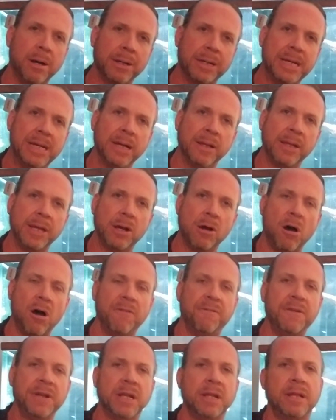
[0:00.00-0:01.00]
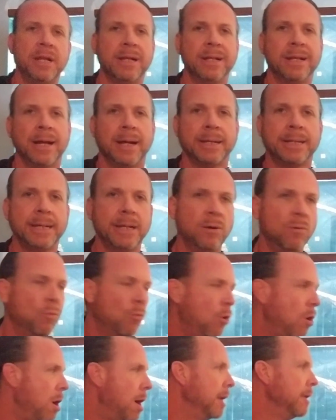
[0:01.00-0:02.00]
killing off anything that I didn't
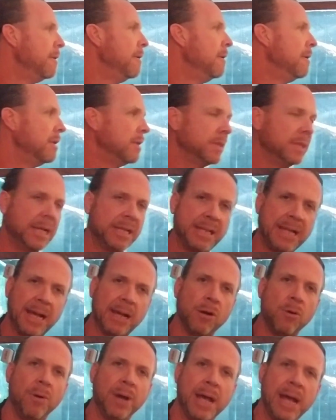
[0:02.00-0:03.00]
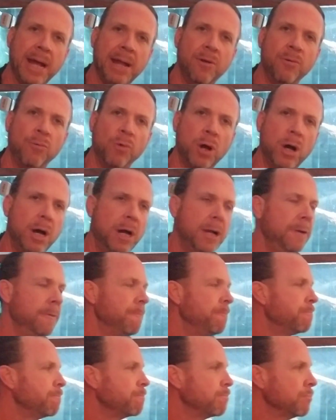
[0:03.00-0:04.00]
want. Let that go ahead and run,
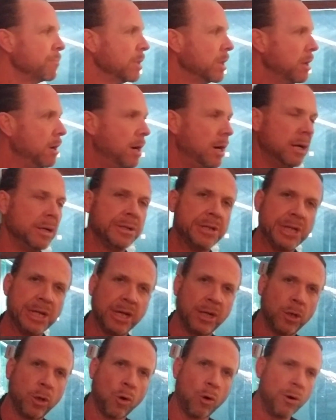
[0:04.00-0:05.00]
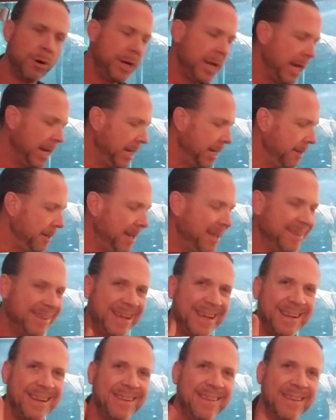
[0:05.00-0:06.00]
dechlorinate it, and
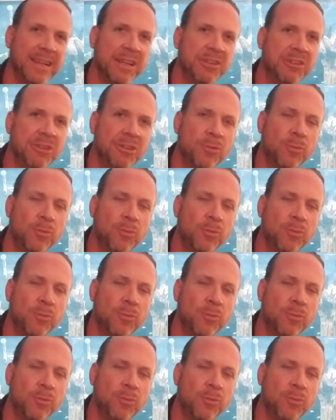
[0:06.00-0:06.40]
then this is